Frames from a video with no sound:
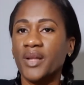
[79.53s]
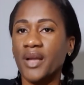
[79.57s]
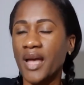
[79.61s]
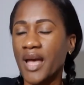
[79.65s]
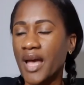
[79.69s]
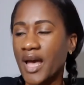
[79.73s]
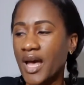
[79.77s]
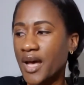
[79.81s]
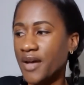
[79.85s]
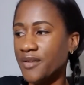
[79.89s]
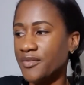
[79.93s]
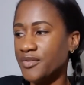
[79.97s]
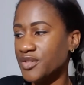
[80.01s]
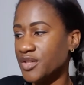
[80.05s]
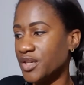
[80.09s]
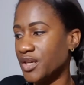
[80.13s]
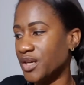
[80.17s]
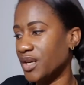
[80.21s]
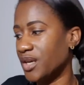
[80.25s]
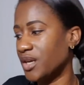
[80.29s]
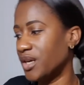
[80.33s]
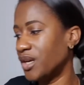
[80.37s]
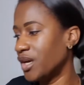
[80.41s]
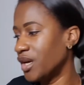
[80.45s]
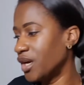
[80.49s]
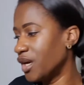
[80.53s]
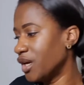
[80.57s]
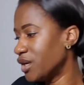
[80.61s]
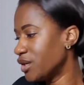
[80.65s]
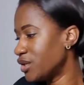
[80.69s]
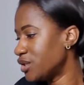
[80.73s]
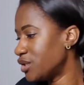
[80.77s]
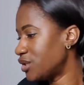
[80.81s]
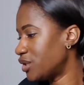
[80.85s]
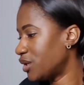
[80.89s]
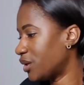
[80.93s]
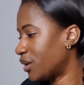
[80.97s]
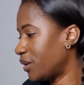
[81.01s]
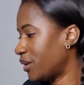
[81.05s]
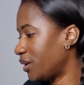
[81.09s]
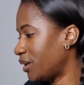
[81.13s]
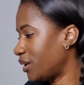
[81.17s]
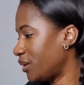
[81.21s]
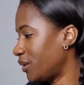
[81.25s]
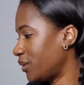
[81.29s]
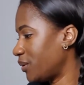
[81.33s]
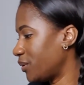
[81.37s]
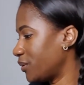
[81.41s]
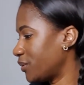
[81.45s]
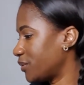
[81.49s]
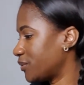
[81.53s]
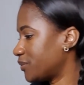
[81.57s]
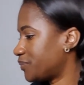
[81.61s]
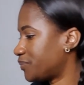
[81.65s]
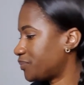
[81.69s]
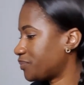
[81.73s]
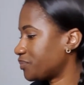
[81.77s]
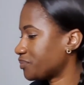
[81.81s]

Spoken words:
after showing you